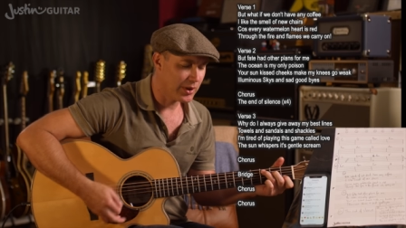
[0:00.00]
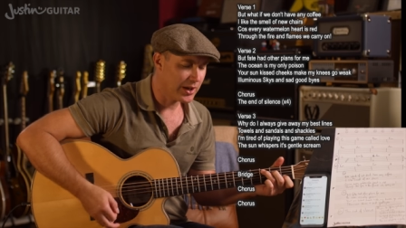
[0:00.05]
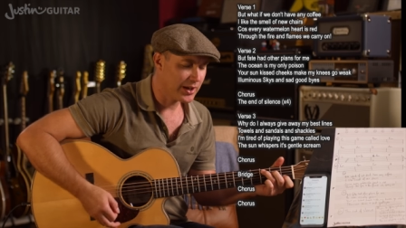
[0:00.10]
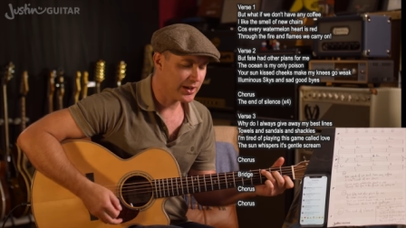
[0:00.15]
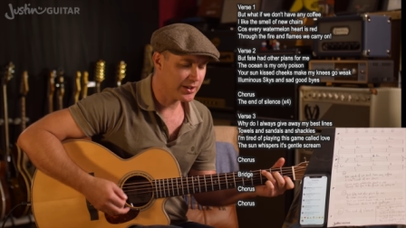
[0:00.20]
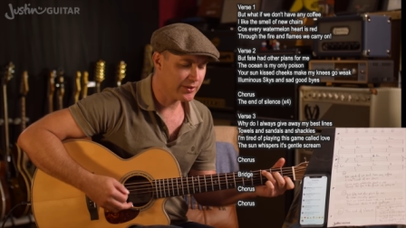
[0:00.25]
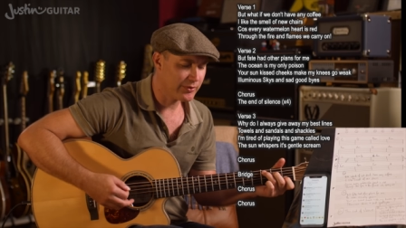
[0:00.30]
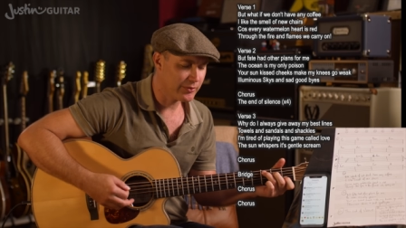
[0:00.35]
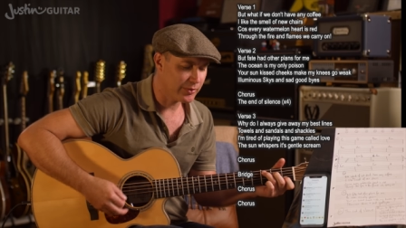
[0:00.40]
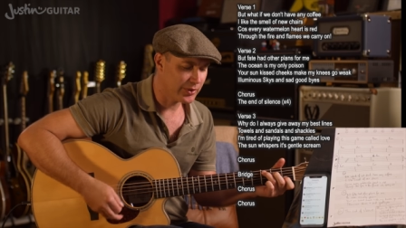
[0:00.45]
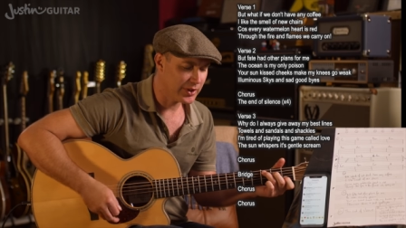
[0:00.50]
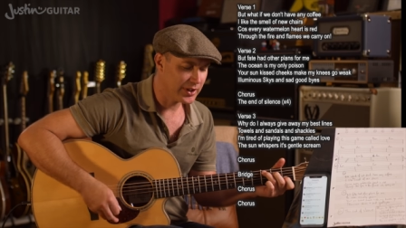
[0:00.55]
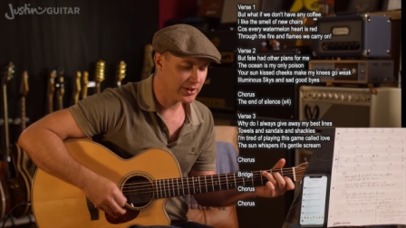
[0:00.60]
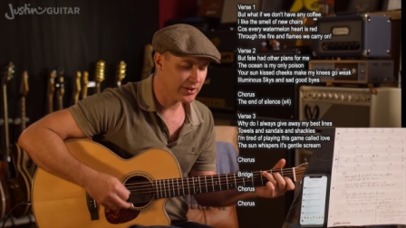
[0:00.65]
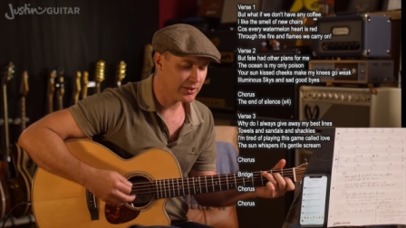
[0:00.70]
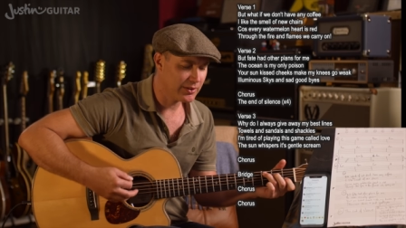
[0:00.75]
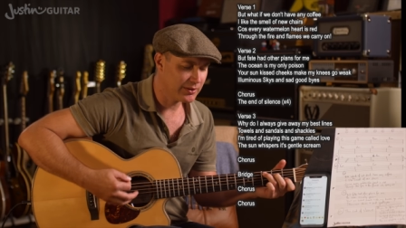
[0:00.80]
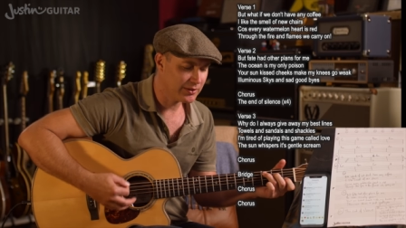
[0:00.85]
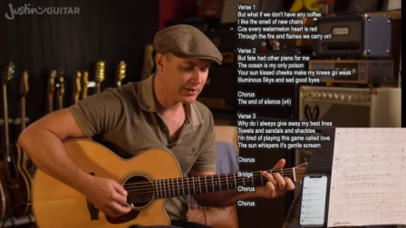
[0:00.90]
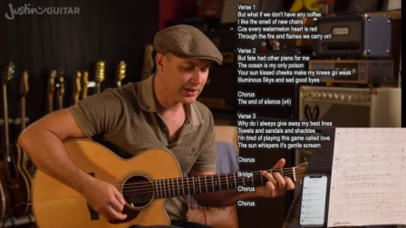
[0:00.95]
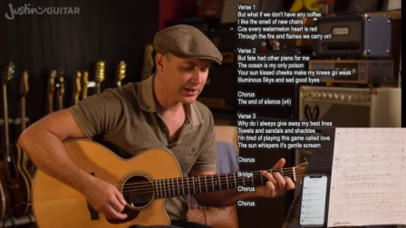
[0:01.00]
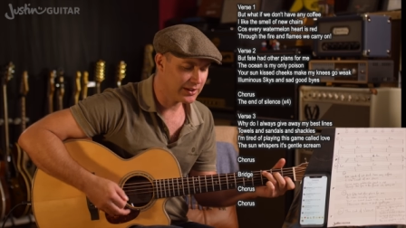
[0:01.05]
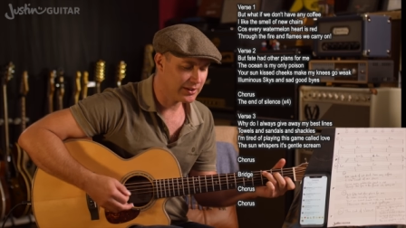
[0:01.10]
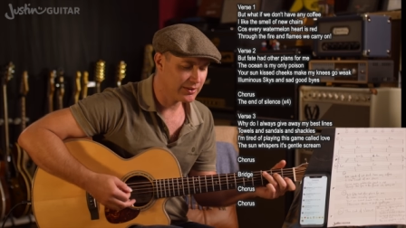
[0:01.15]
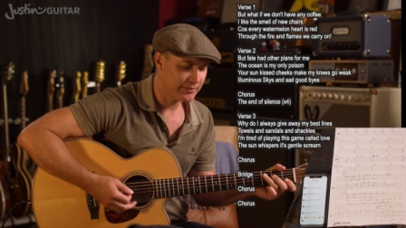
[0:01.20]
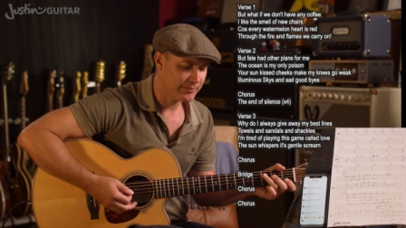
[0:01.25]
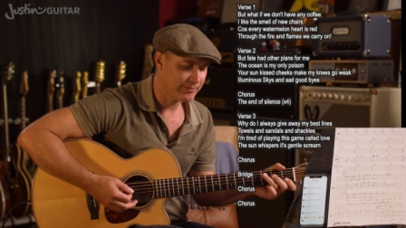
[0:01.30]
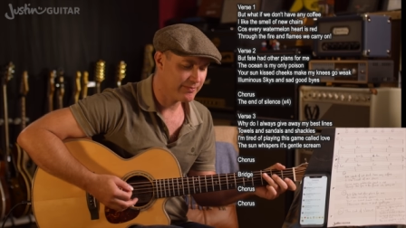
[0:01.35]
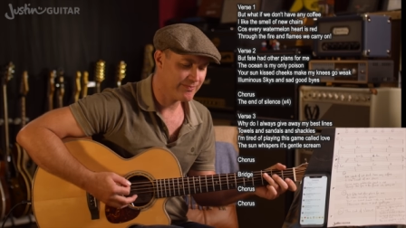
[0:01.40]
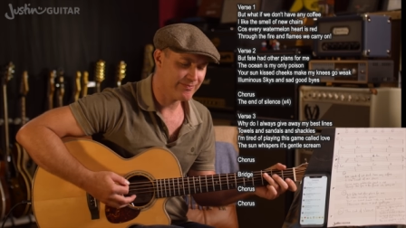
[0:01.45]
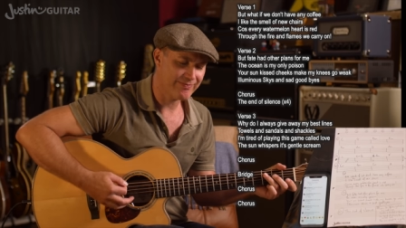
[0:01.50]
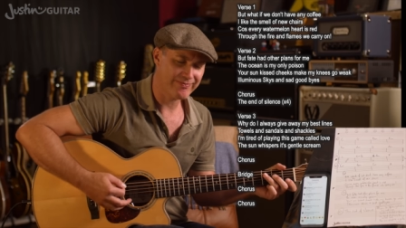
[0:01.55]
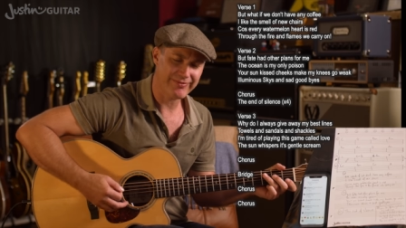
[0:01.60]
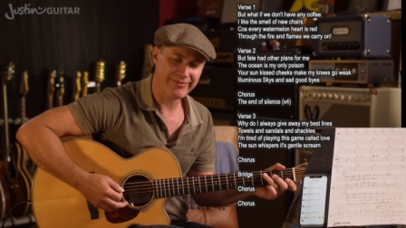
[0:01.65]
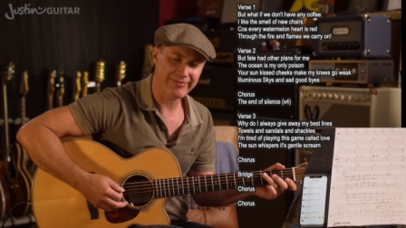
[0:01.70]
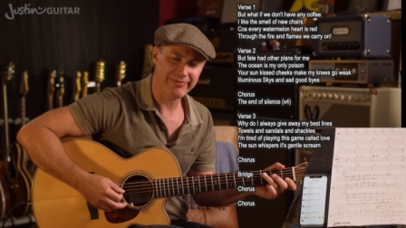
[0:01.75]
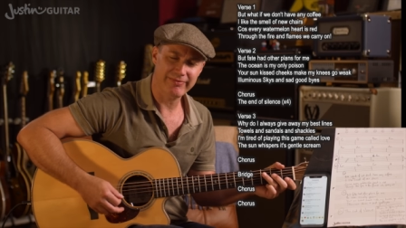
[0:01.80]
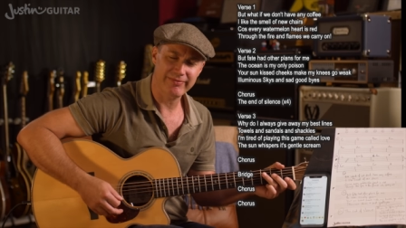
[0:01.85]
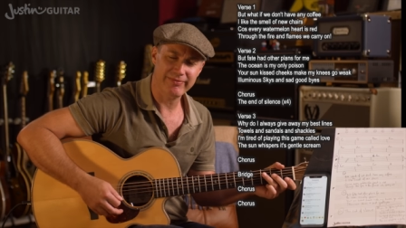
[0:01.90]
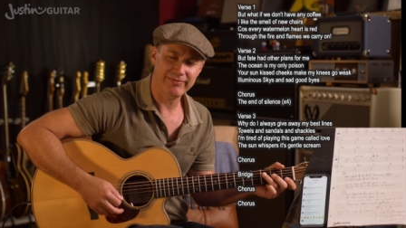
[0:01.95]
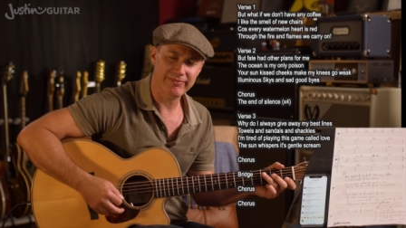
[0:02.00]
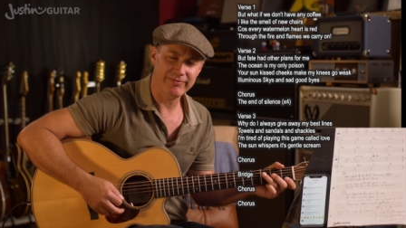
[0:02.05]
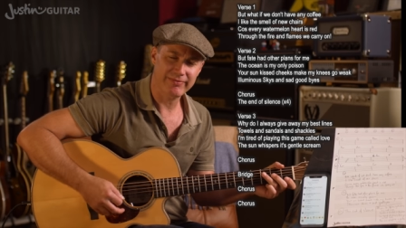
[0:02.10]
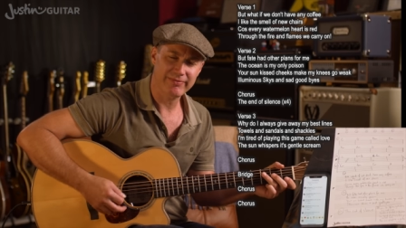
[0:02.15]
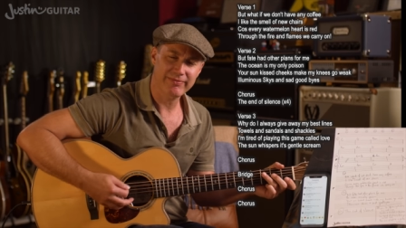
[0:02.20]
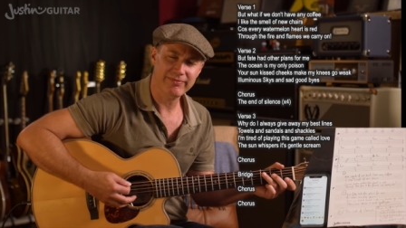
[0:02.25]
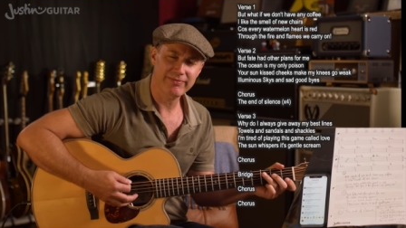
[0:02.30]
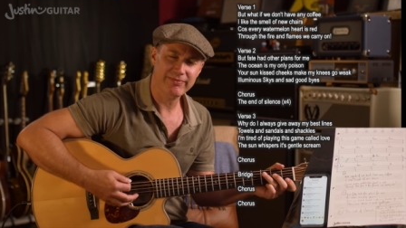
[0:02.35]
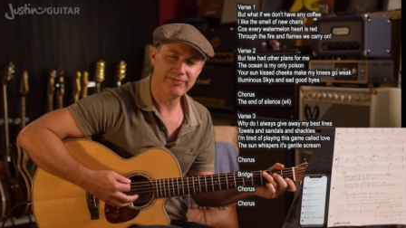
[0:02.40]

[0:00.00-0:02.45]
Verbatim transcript: what if we don't like? Mm.